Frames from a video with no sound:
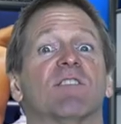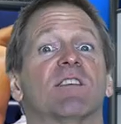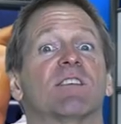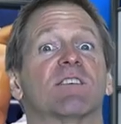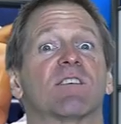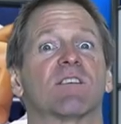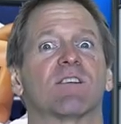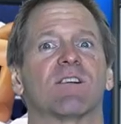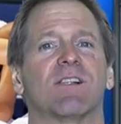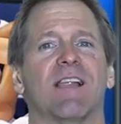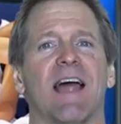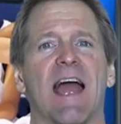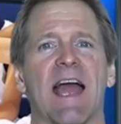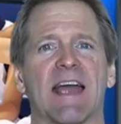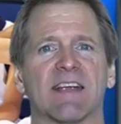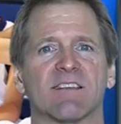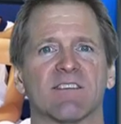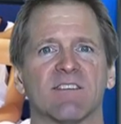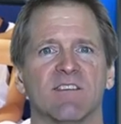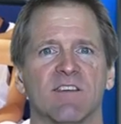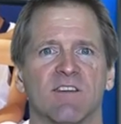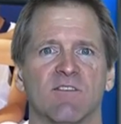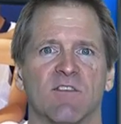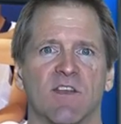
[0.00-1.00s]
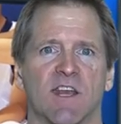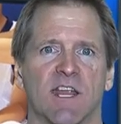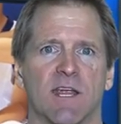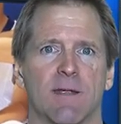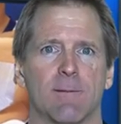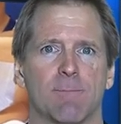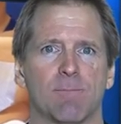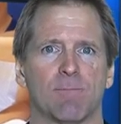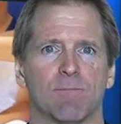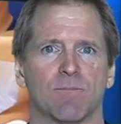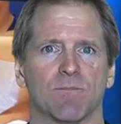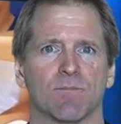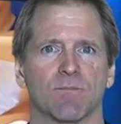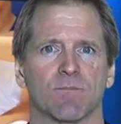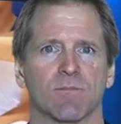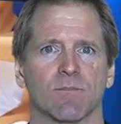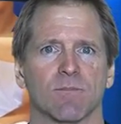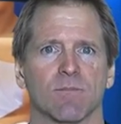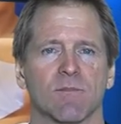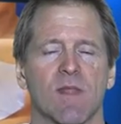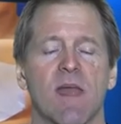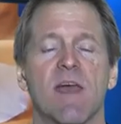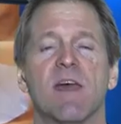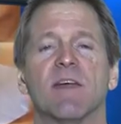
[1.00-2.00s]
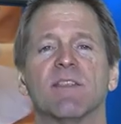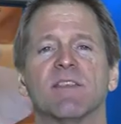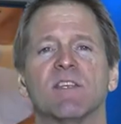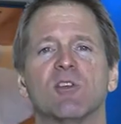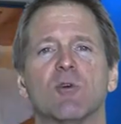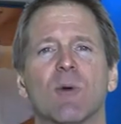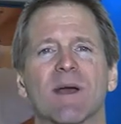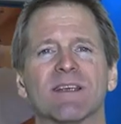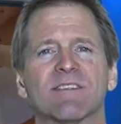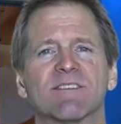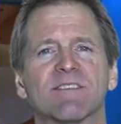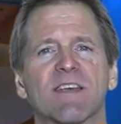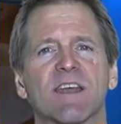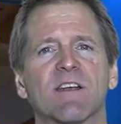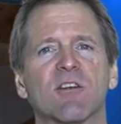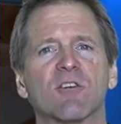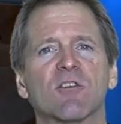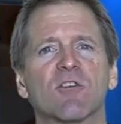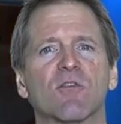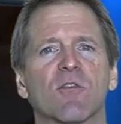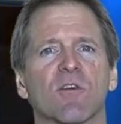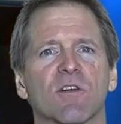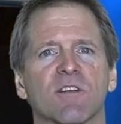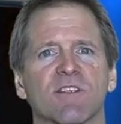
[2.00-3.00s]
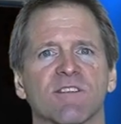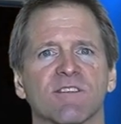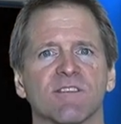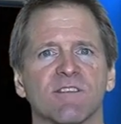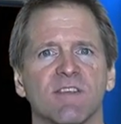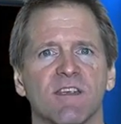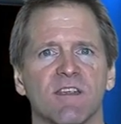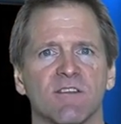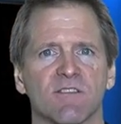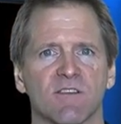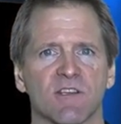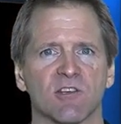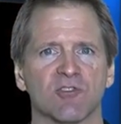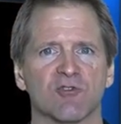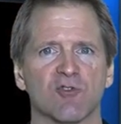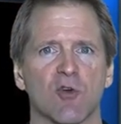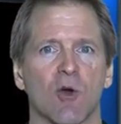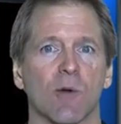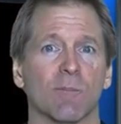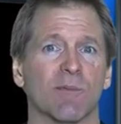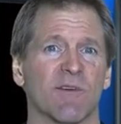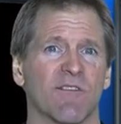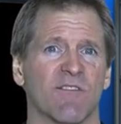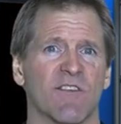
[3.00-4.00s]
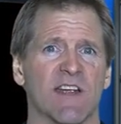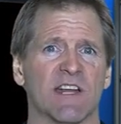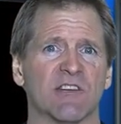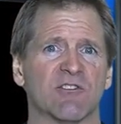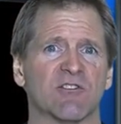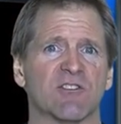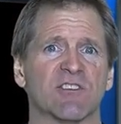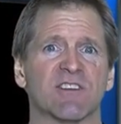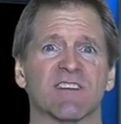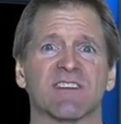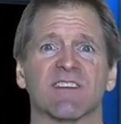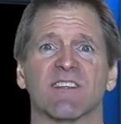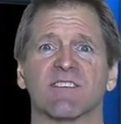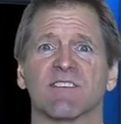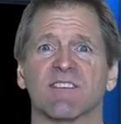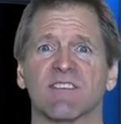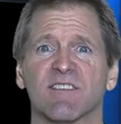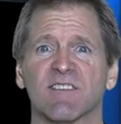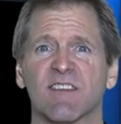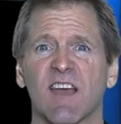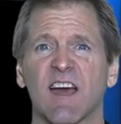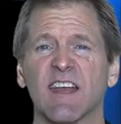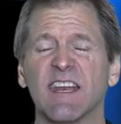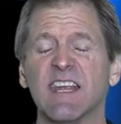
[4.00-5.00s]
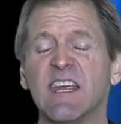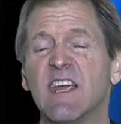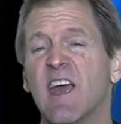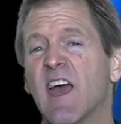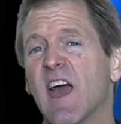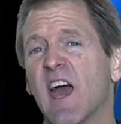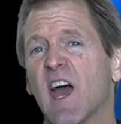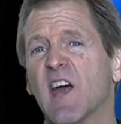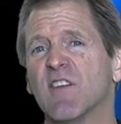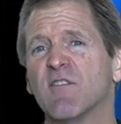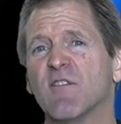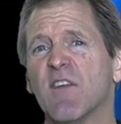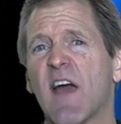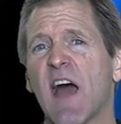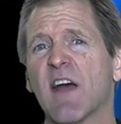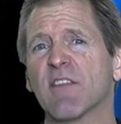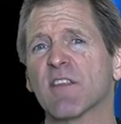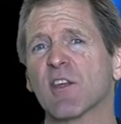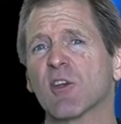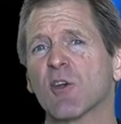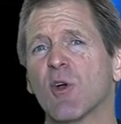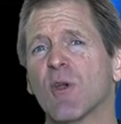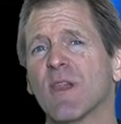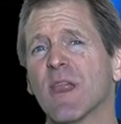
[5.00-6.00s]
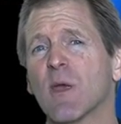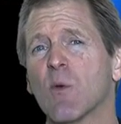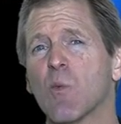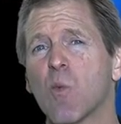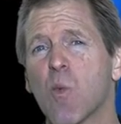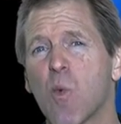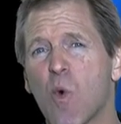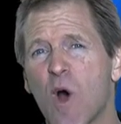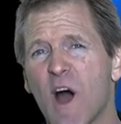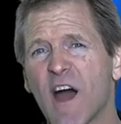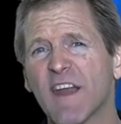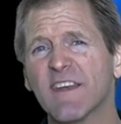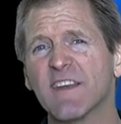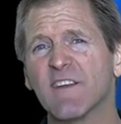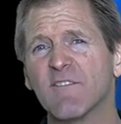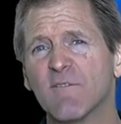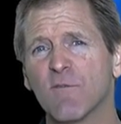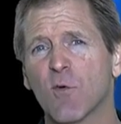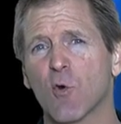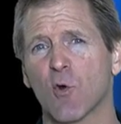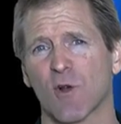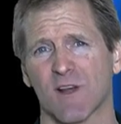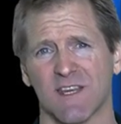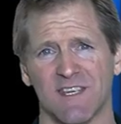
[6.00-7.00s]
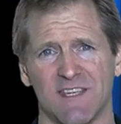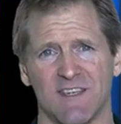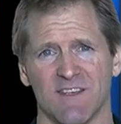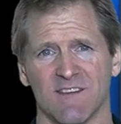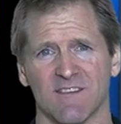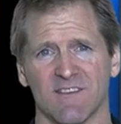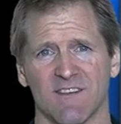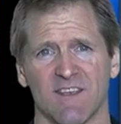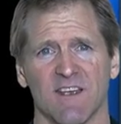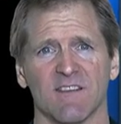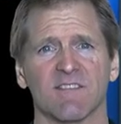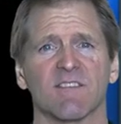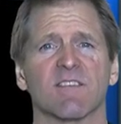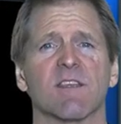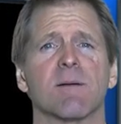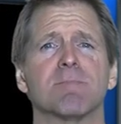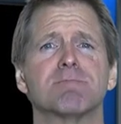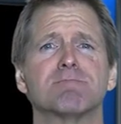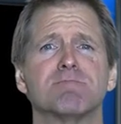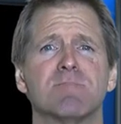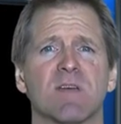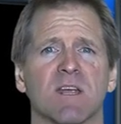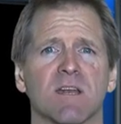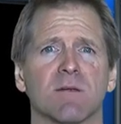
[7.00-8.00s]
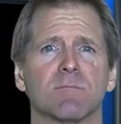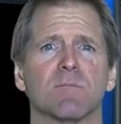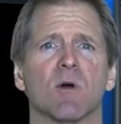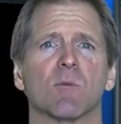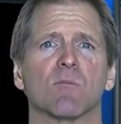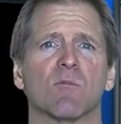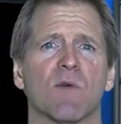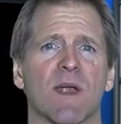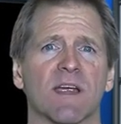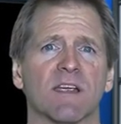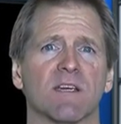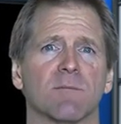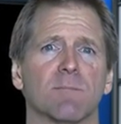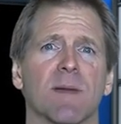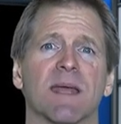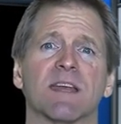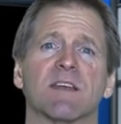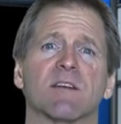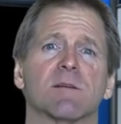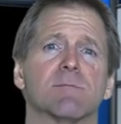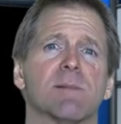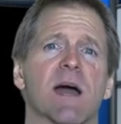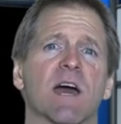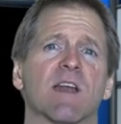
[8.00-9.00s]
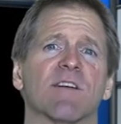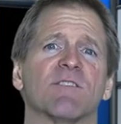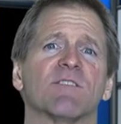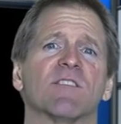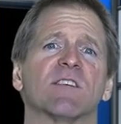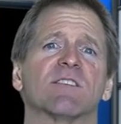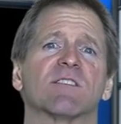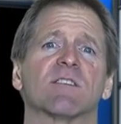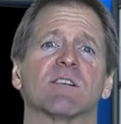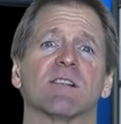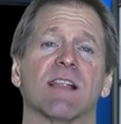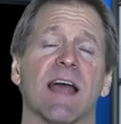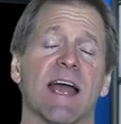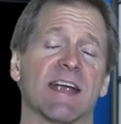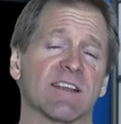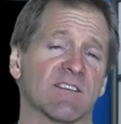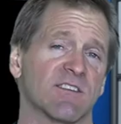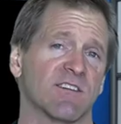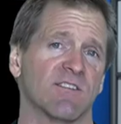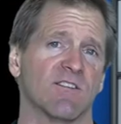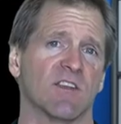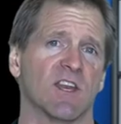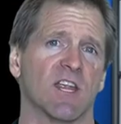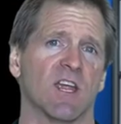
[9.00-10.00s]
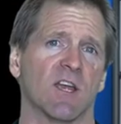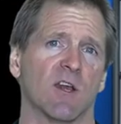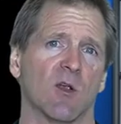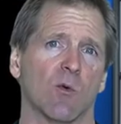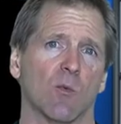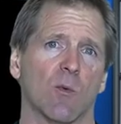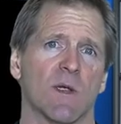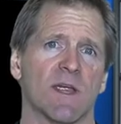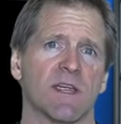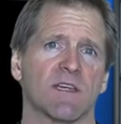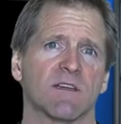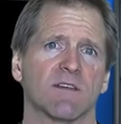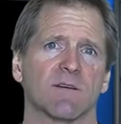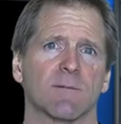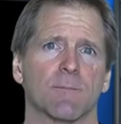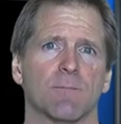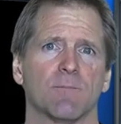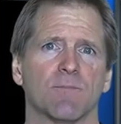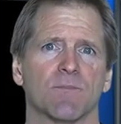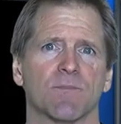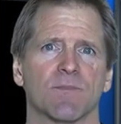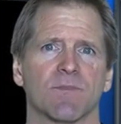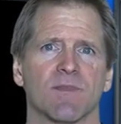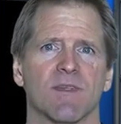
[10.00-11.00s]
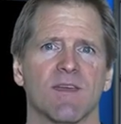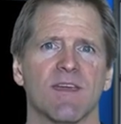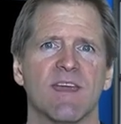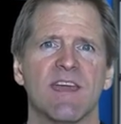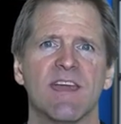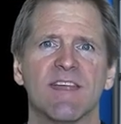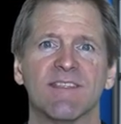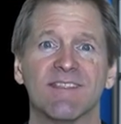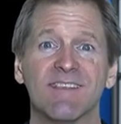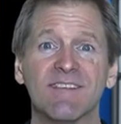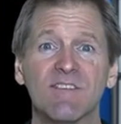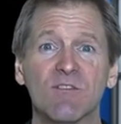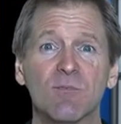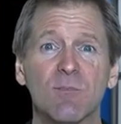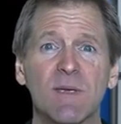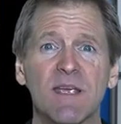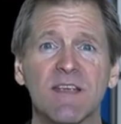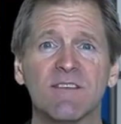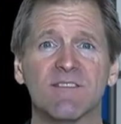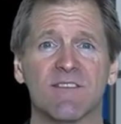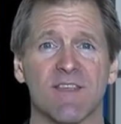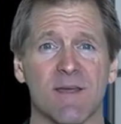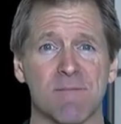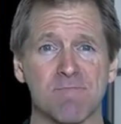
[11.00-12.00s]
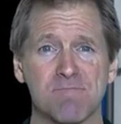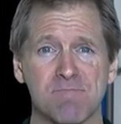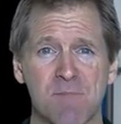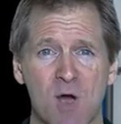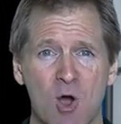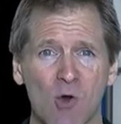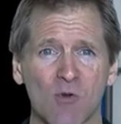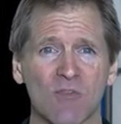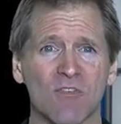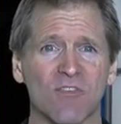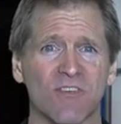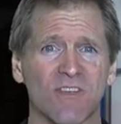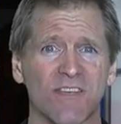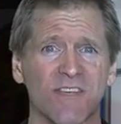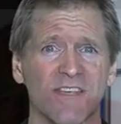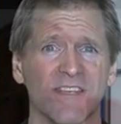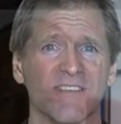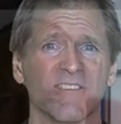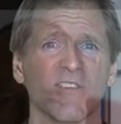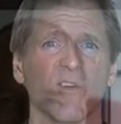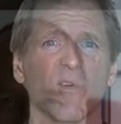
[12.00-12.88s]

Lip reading: physical activity. The U.S. Centers for Disease Control and Prevention did a study and found that only 1 in 4 kids gets the minimum recommended amount of physical activity in a week. This means that most kids